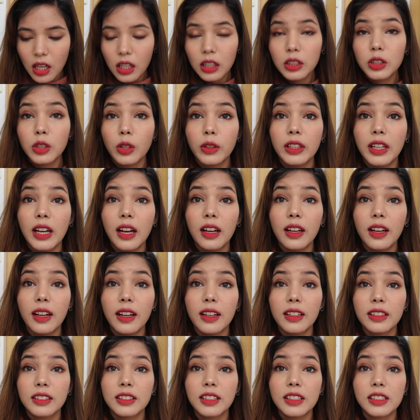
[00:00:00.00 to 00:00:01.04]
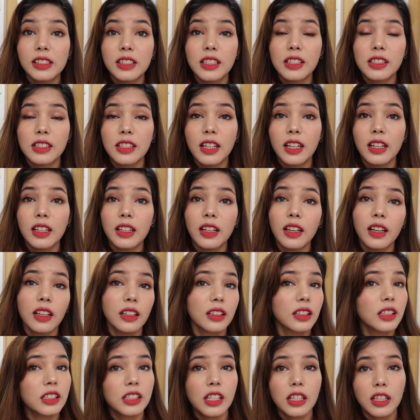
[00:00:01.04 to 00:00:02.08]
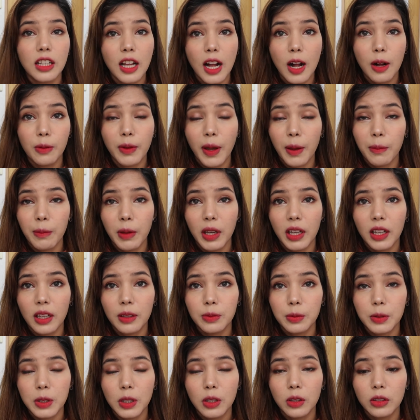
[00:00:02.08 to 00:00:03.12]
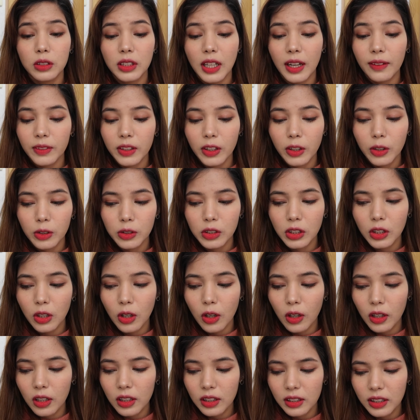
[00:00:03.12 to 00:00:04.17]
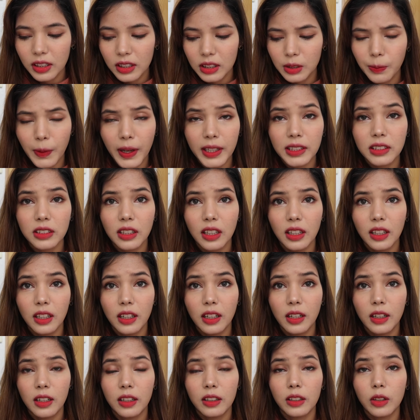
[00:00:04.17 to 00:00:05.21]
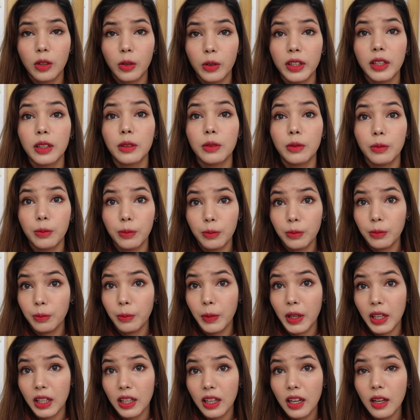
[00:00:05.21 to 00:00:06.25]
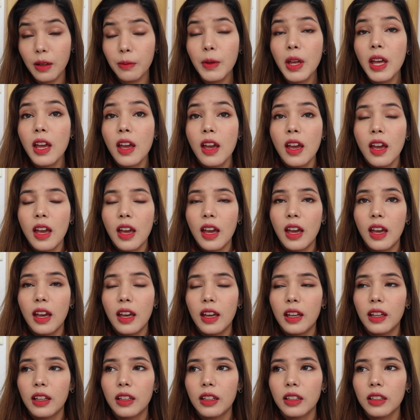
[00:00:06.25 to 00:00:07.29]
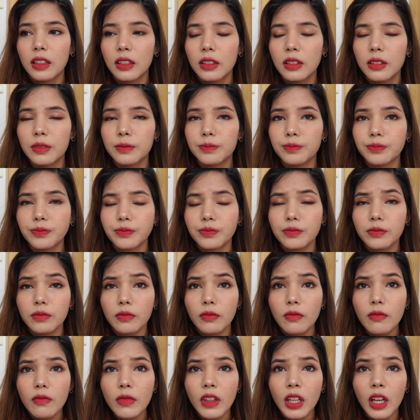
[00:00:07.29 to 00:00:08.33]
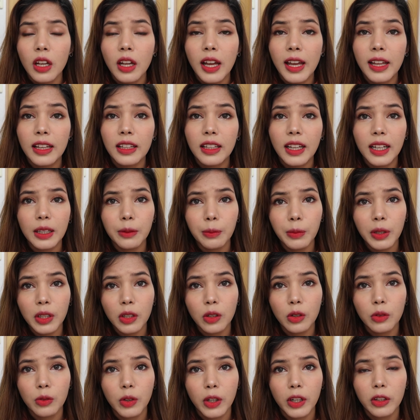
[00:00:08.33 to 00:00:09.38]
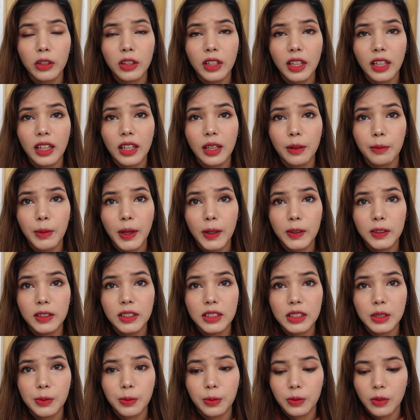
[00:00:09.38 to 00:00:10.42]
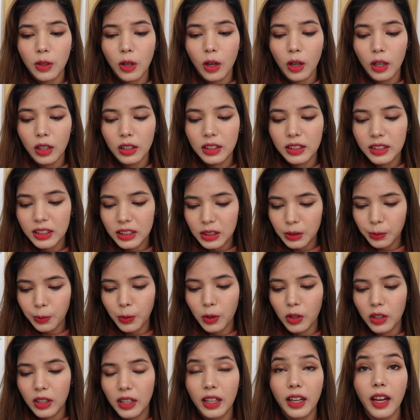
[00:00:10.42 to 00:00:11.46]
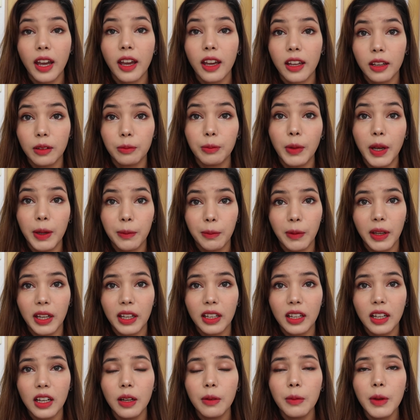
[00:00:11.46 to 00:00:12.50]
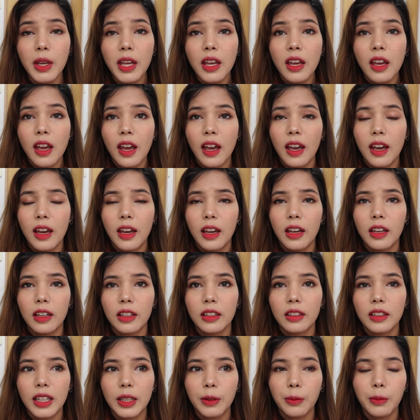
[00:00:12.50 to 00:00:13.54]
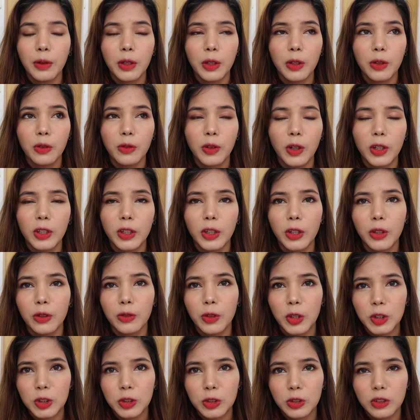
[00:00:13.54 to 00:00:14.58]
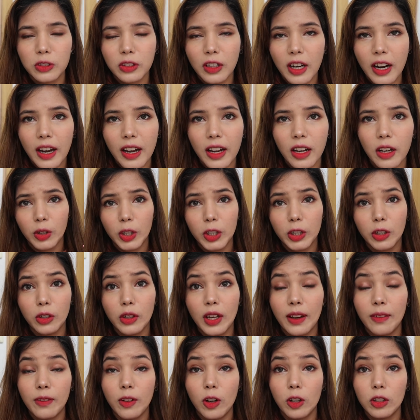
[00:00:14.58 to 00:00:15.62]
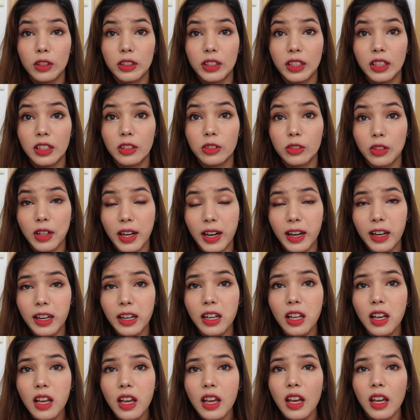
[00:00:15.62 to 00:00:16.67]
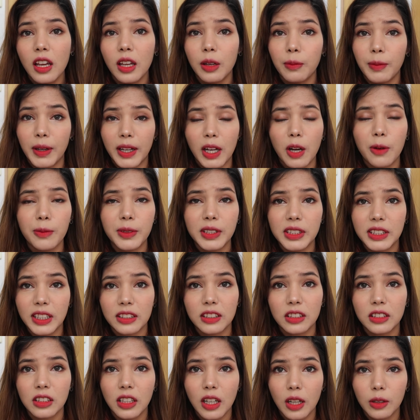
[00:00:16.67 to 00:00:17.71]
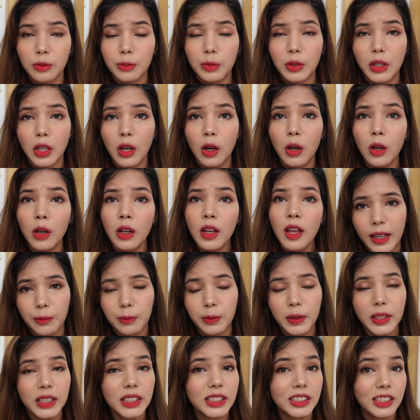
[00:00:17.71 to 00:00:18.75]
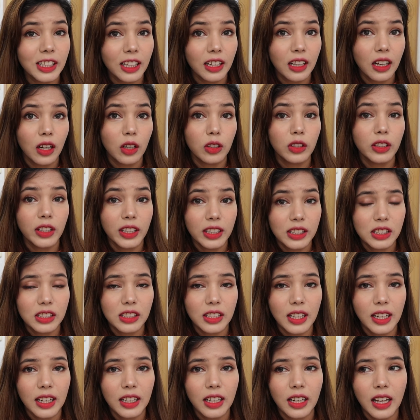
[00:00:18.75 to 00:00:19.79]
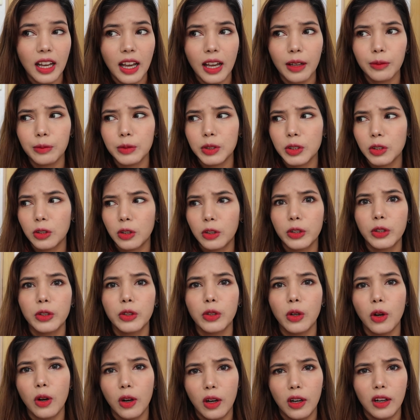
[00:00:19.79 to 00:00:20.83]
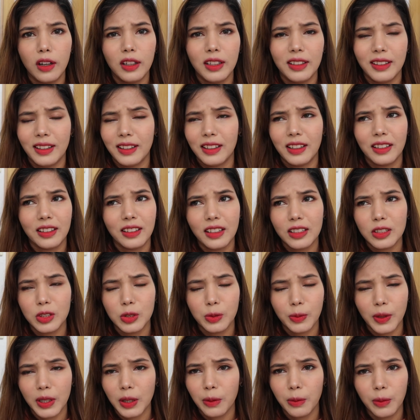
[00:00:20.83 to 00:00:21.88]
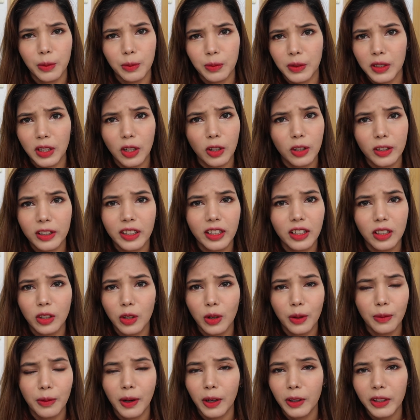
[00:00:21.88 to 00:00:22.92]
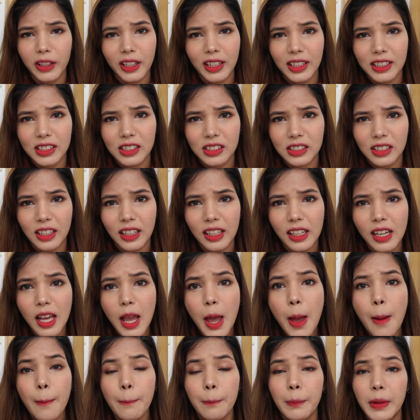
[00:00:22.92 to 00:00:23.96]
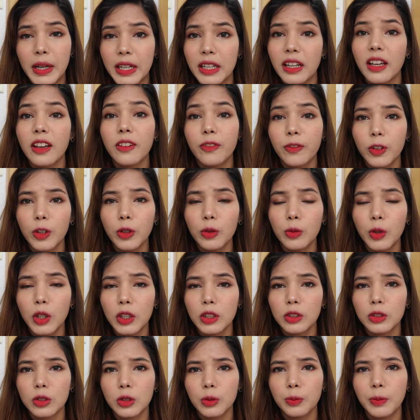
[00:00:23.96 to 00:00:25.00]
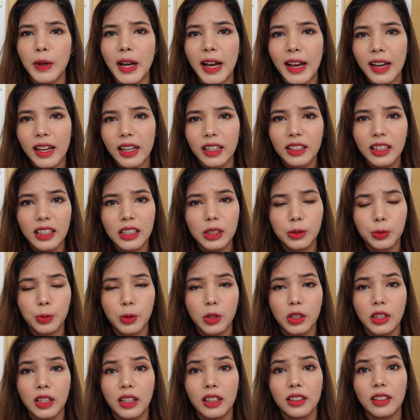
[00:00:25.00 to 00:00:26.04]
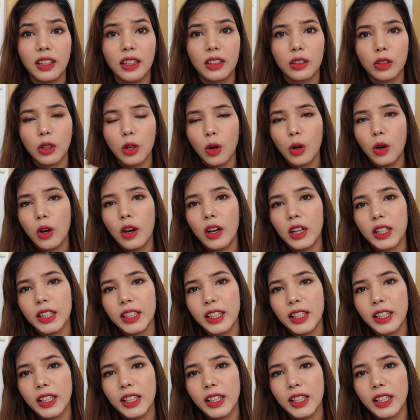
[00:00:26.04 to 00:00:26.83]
So yeah guys, this is it, and this is how my makeup looks after using all these bestseller Korean makeup. And let me know what do you think about all these product and my makeup, and let me know what do you want to try, what you have already tried in my comment section down below. And please check out Yesstyle. I'm sure you all in India, so many people already know about Yesstyle, but if you want to buy these products, then go on